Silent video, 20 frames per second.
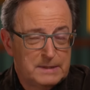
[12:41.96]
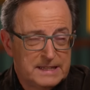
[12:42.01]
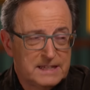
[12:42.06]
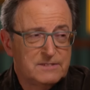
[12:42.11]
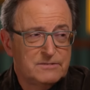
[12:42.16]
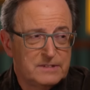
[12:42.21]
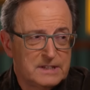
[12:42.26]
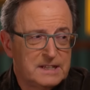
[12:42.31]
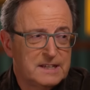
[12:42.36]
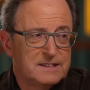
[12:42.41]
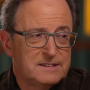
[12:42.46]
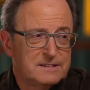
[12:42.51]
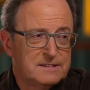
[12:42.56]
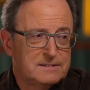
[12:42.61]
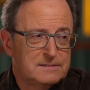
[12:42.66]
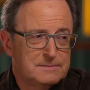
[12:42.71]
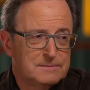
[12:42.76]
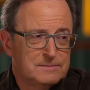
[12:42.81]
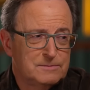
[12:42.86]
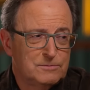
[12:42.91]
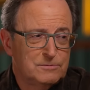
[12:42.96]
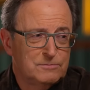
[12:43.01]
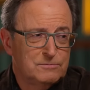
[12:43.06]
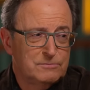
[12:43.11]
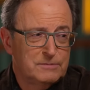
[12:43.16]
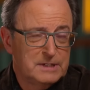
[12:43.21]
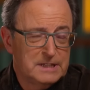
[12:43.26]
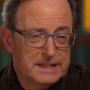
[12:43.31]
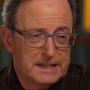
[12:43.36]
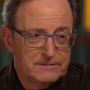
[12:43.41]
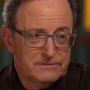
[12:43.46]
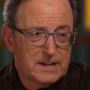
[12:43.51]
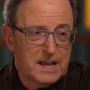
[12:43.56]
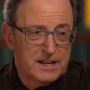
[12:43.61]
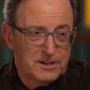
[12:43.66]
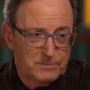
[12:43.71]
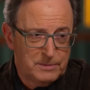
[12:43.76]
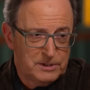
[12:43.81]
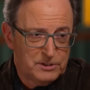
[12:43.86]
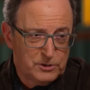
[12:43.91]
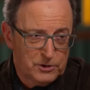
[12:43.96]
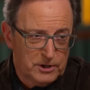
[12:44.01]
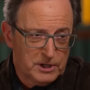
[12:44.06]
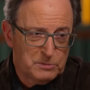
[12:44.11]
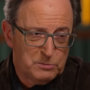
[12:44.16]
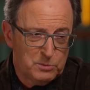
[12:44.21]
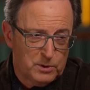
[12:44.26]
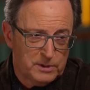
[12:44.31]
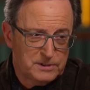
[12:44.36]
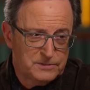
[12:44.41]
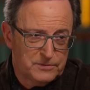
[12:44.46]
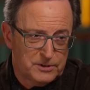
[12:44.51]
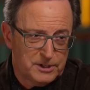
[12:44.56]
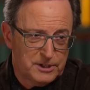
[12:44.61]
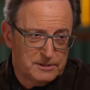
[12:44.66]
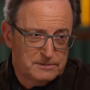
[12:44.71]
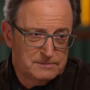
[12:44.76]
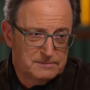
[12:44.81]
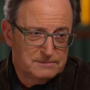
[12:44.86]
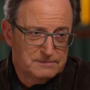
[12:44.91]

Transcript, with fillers: Playing villains really have kind of been turning points for you.